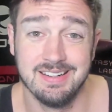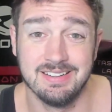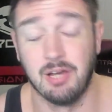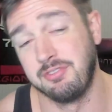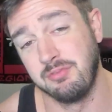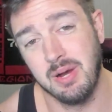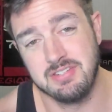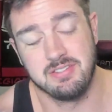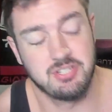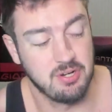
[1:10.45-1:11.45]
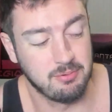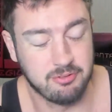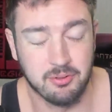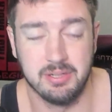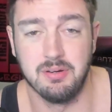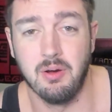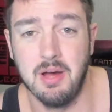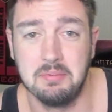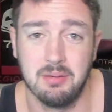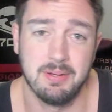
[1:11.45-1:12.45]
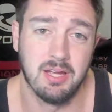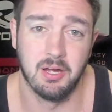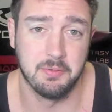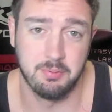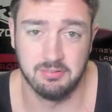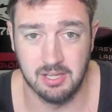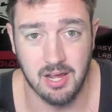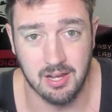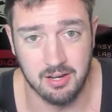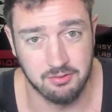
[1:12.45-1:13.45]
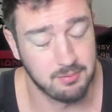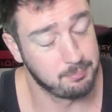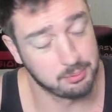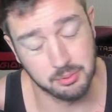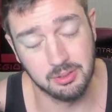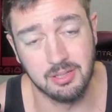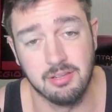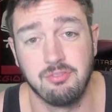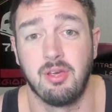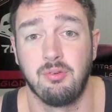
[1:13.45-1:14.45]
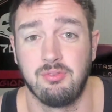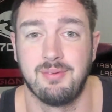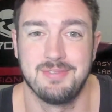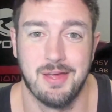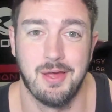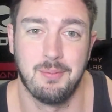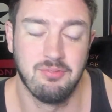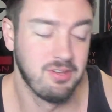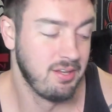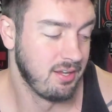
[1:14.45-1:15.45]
Now, if you watched the show before, you know I'm going to be 100% honest, brutally so sometimes,